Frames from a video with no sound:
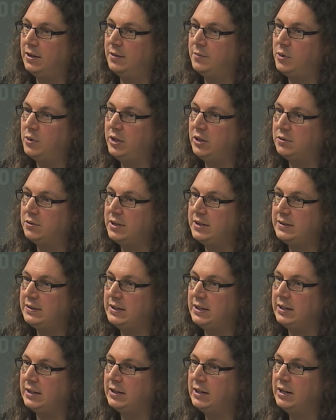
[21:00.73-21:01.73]
more
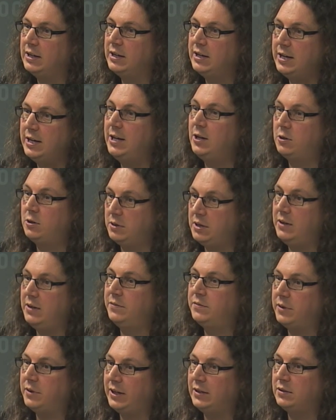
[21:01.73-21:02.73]
interesting, including,
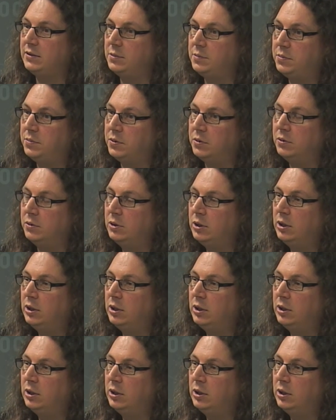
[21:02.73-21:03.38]
for example,